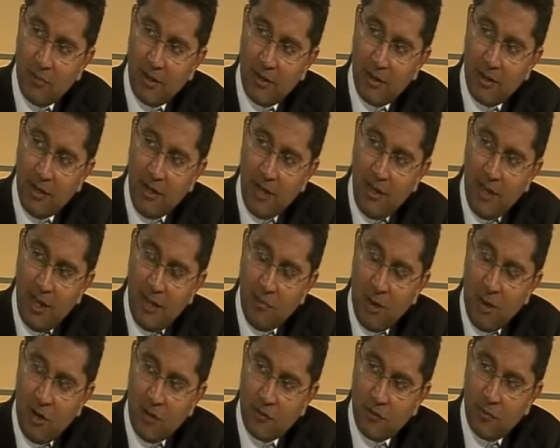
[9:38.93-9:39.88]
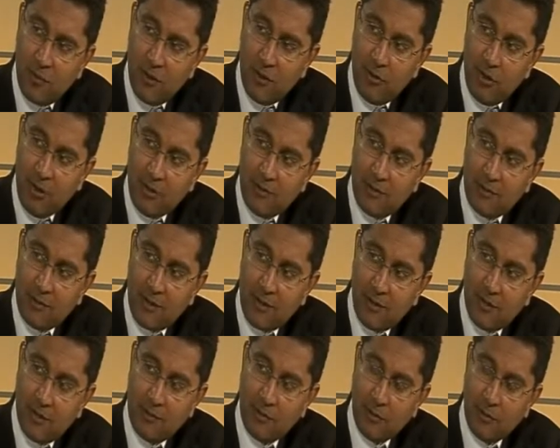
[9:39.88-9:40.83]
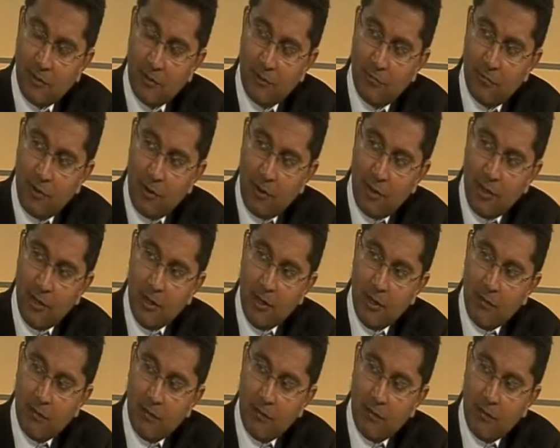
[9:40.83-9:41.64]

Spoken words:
But in my experience, there's a lot of very,